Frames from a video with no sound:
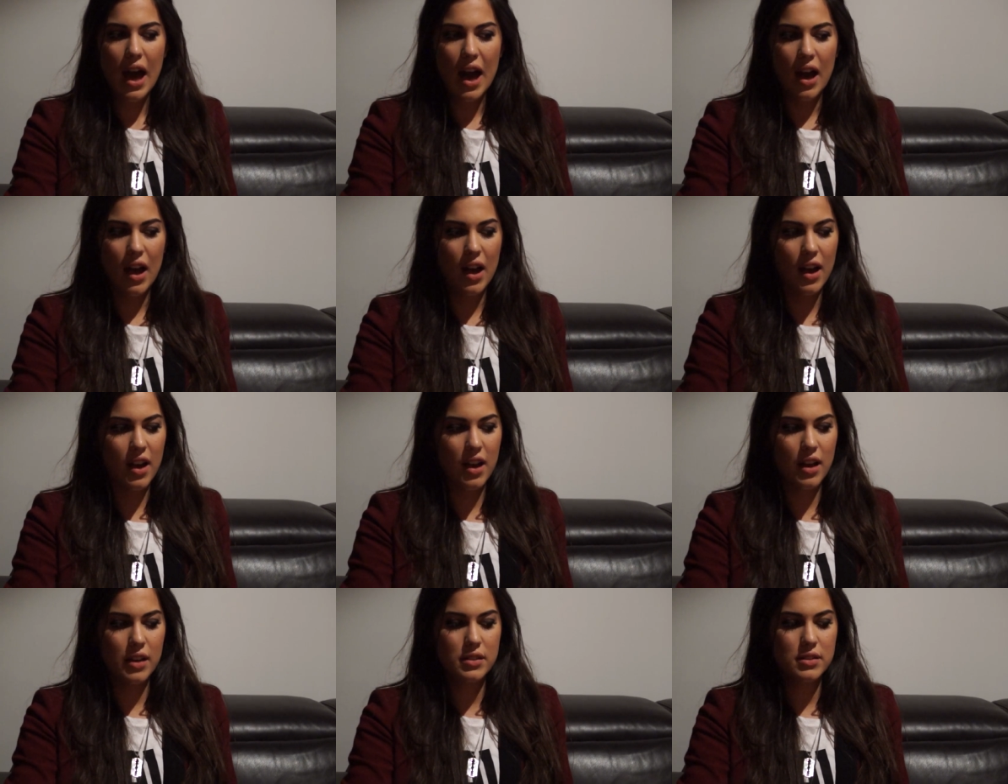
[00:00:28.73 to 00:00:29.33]

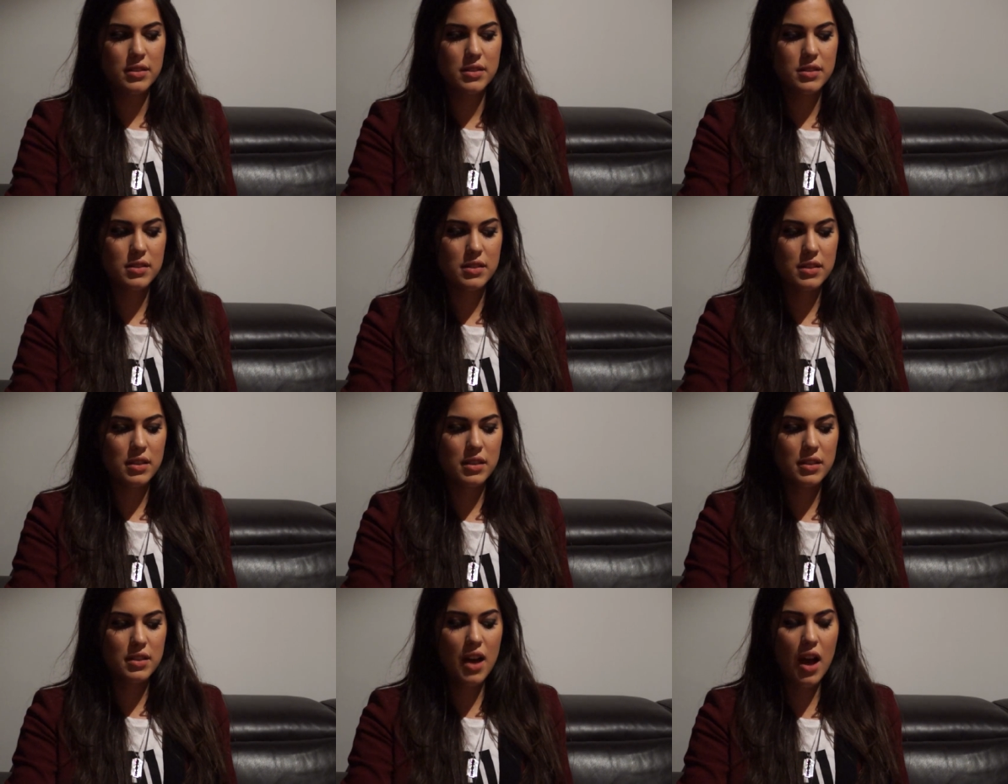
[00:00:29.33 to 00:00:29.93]
and
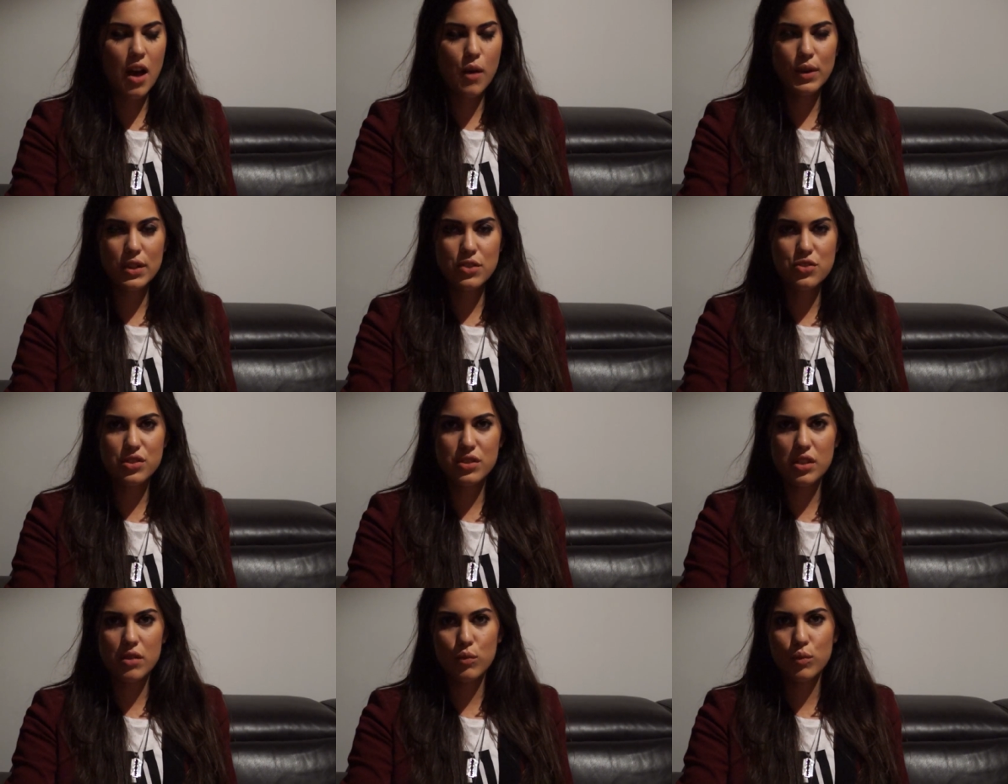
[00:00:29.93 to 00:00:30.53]
yeah,
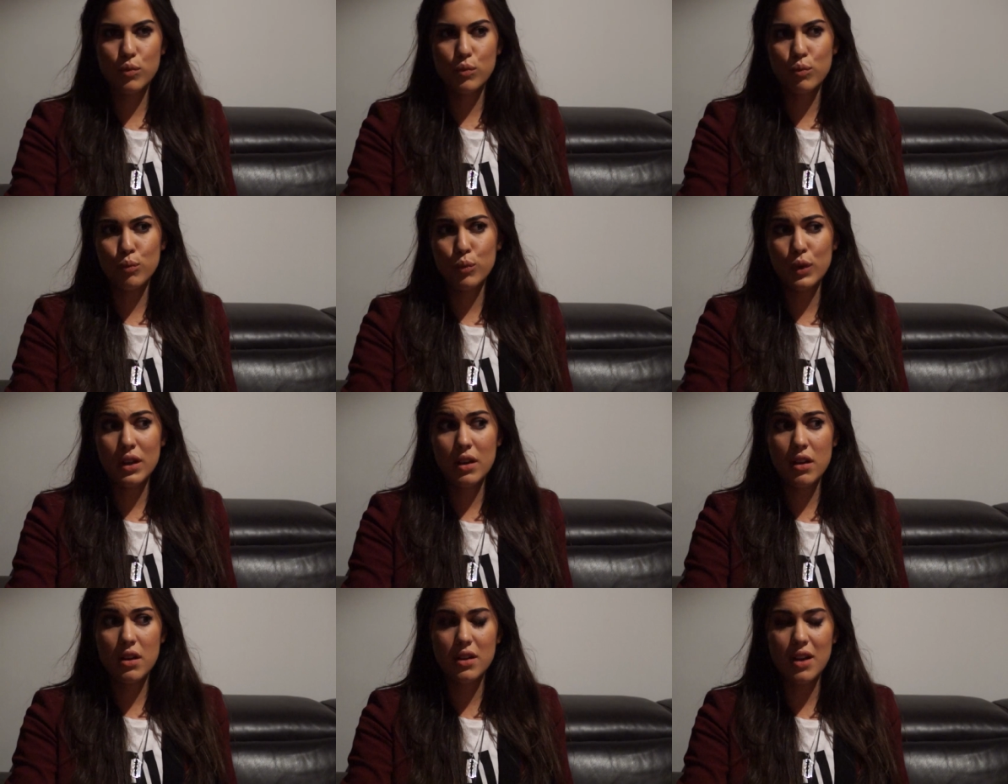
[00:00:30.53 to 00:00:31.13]

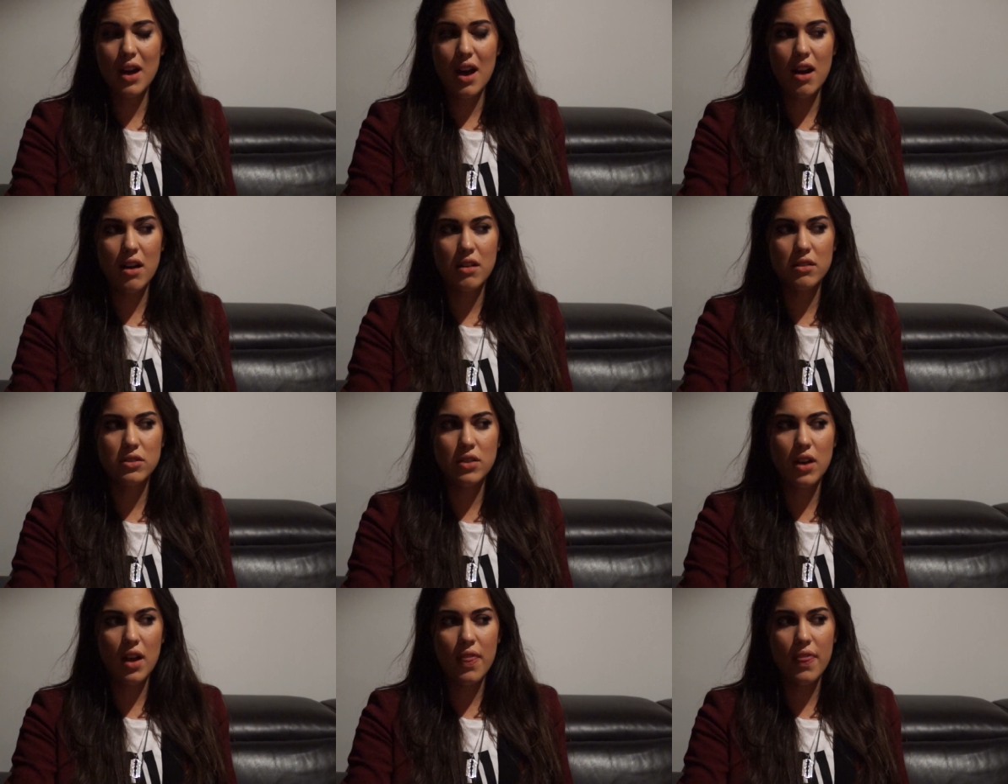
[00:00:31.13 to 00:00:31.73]
we hung
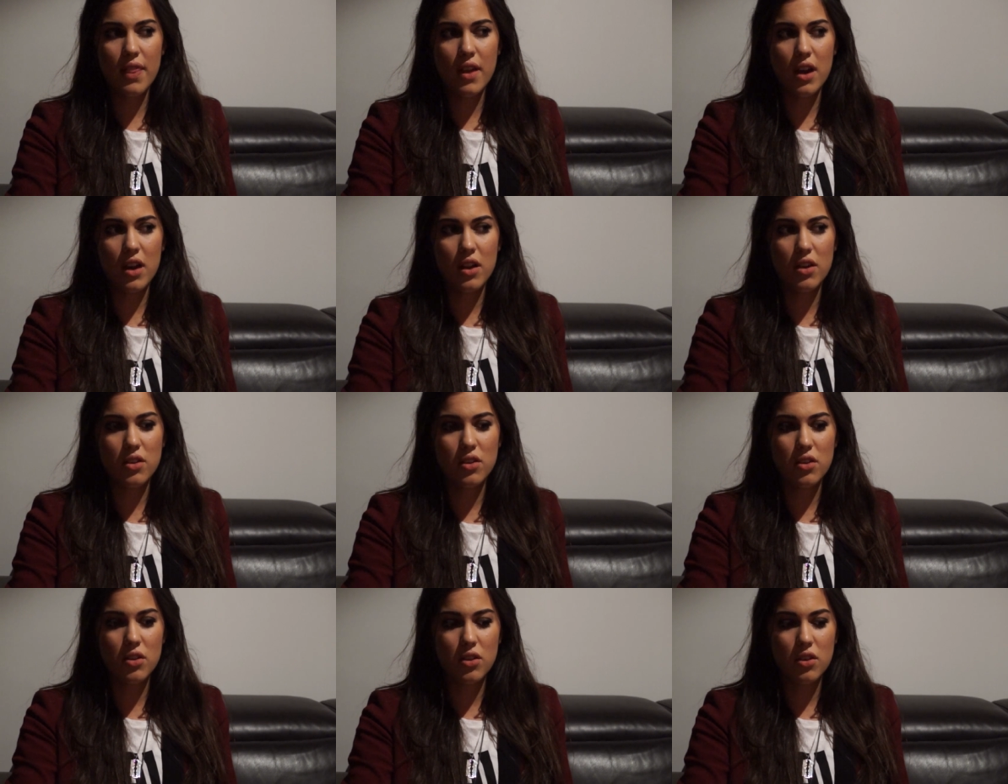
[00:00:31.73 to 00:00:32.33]
out, and
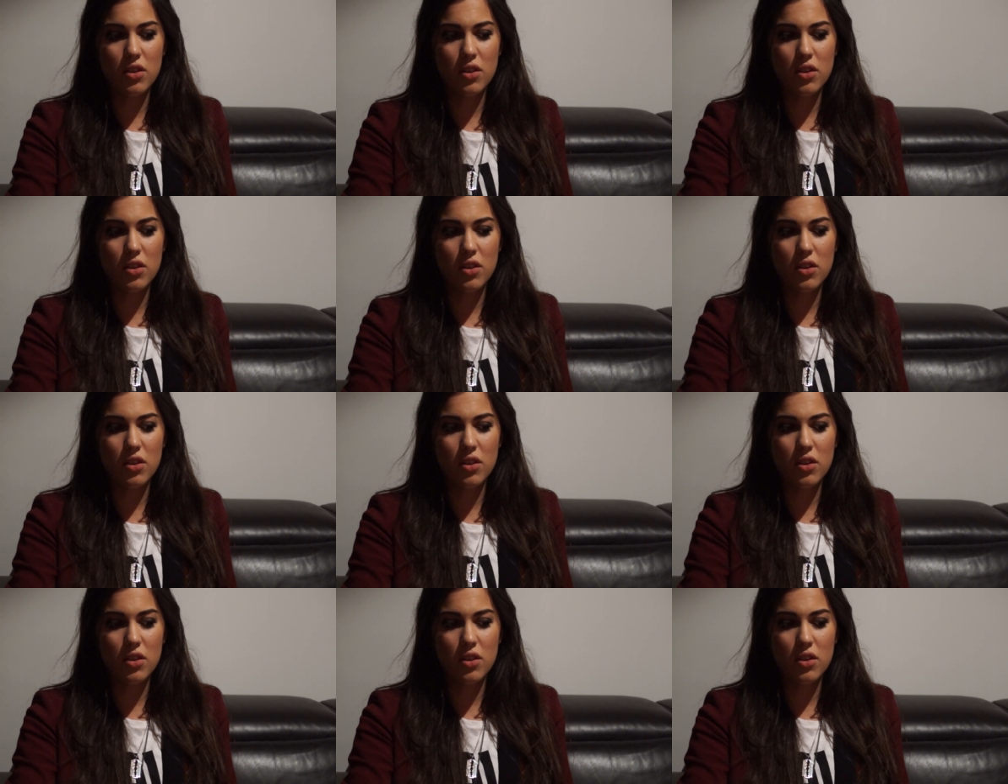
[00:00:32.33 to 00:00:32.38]
then